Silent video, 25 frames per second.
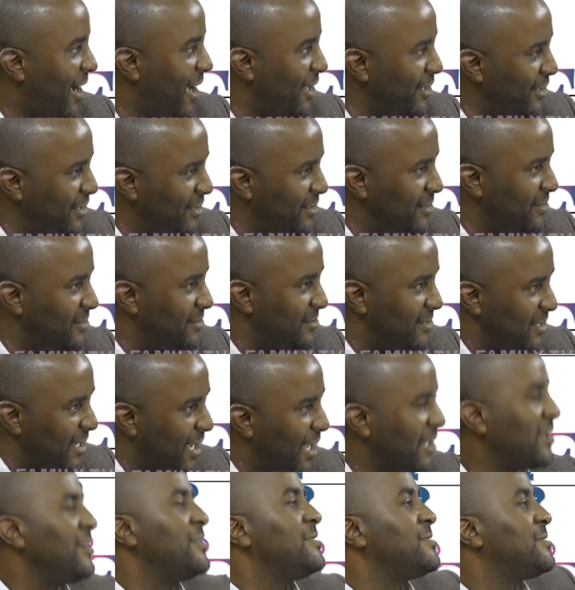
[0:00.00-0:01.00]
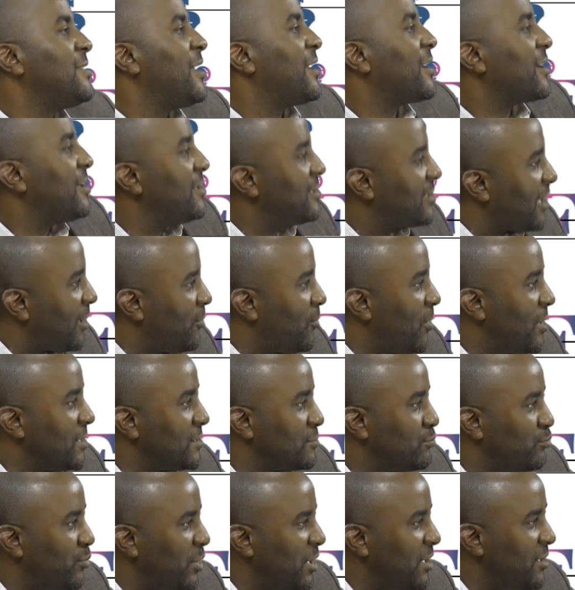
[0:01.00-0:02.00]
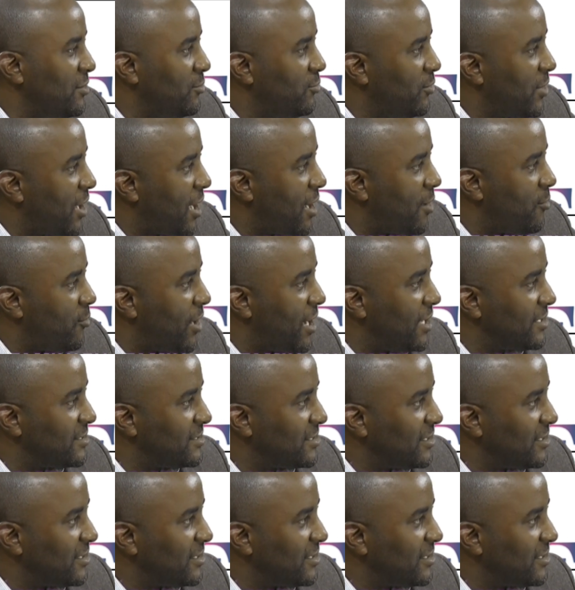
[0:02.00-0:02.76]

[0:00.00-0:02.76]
and say at least the rent I was paying where I was